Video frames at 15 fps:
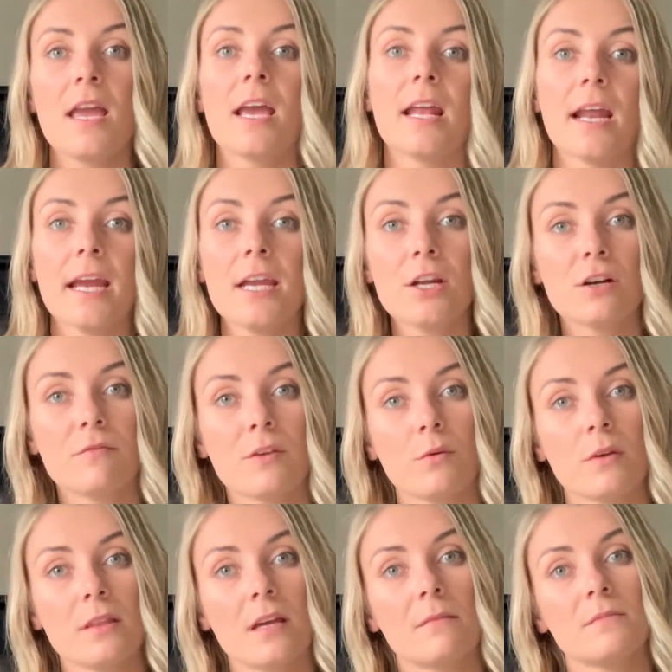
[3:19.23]
and I interview
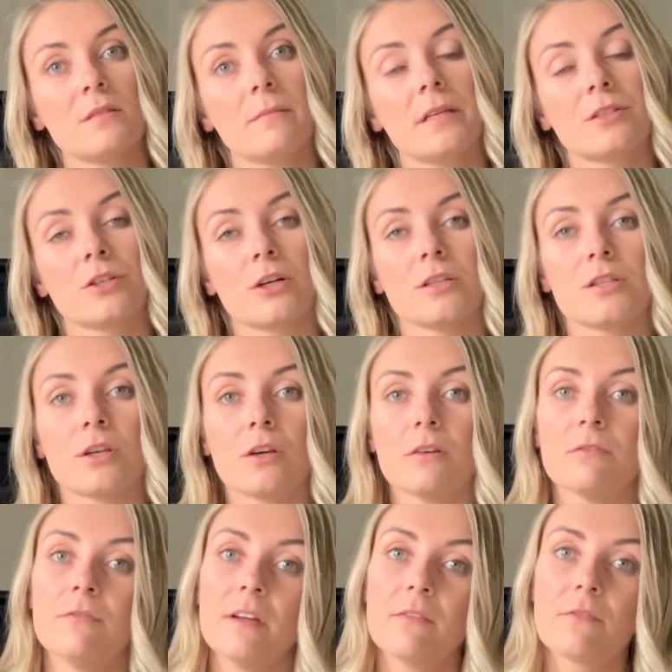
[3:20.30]
with them to make sure it's a good
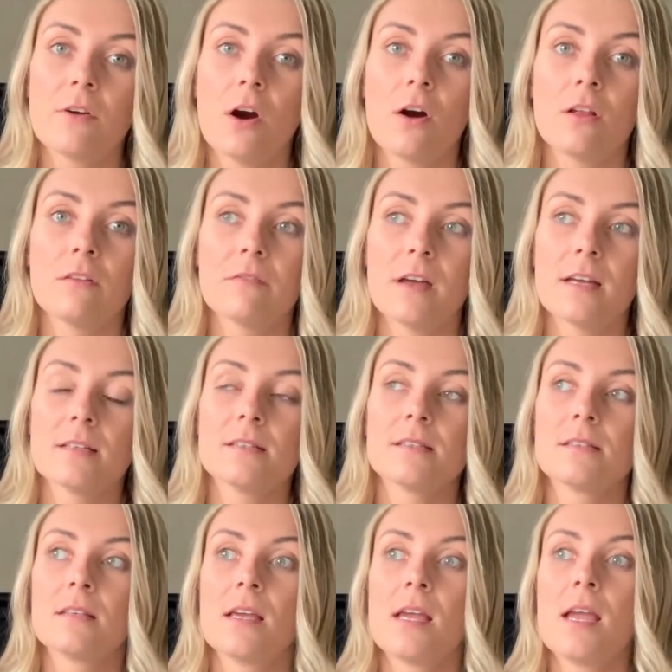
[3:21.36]
fit for all of us.